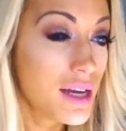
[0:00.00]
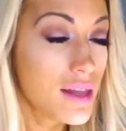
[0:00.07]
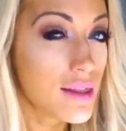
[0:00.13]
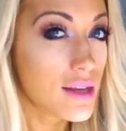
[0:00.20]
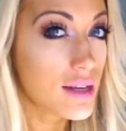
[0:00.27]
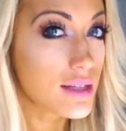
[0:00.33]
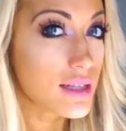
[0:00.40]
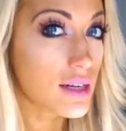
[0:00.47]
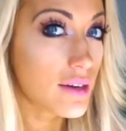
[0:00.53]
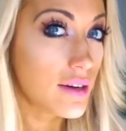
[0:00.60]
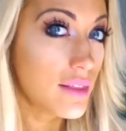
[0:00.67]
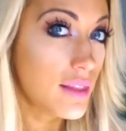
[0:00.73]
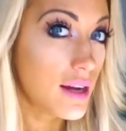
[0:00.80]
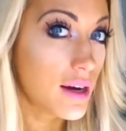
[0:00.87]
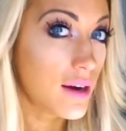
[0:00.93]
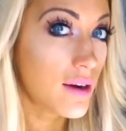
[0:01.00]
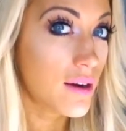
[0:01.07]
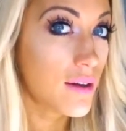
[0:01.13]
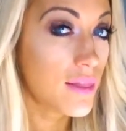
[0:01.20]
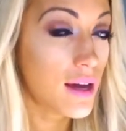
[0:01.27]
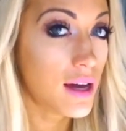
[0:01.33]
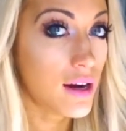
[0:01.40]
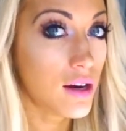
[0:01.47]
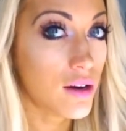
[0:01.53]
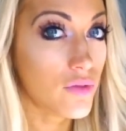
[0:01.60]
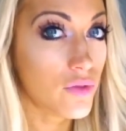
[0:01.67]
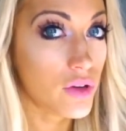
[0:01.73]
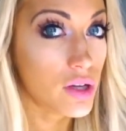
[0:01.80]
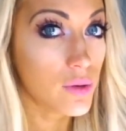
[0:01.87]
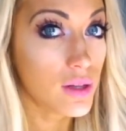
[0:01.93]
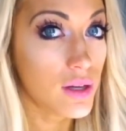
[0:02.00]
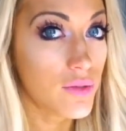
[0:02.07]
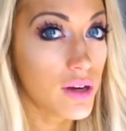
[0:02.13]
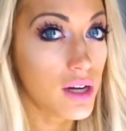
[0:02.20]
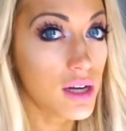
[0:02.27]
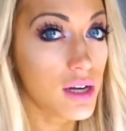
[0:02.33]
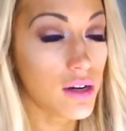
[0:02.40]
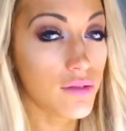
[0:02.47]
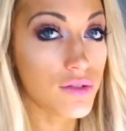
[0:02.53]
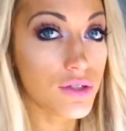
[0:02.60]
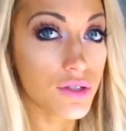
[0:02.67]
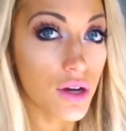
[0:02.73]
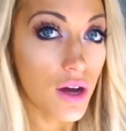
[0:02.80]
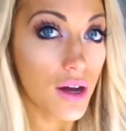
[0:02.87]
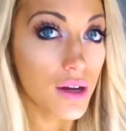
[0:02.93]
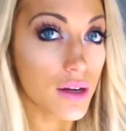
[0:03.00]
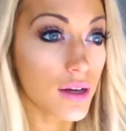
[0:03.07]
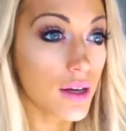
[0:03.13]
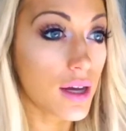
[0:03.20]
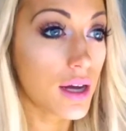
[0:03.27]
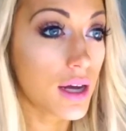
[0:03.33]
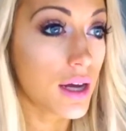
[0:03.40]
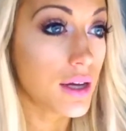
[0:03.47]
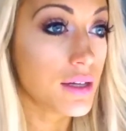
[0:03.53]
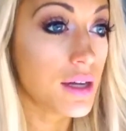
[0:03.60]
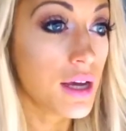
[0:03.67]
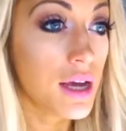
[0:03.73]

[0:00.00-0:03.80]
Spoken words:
things here and there that are frequently running out of stock and